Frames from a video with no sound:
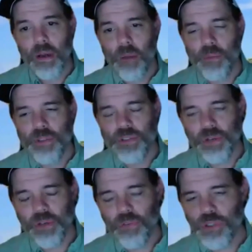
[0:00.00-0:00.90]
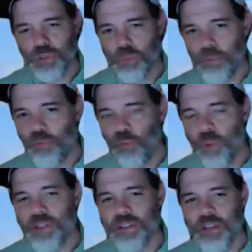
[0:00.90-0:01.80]
I'll be doing a virtual
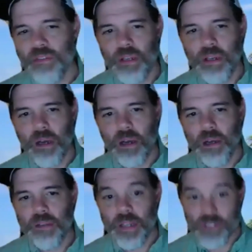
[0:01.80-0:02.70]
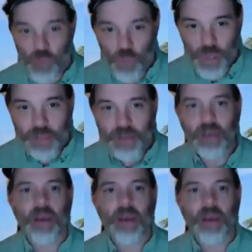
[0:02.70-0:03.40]
performance of it next week